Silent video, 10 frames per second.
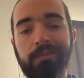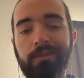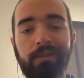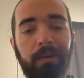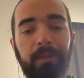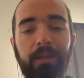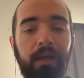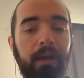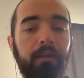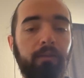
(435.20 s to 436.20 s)
I mean,
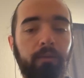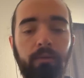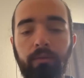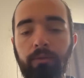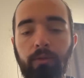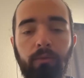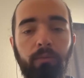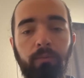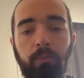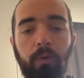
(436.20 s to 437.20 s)
yeah, they'll
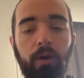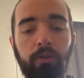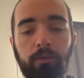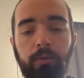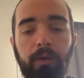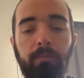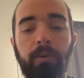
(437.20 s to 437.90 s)
work through it,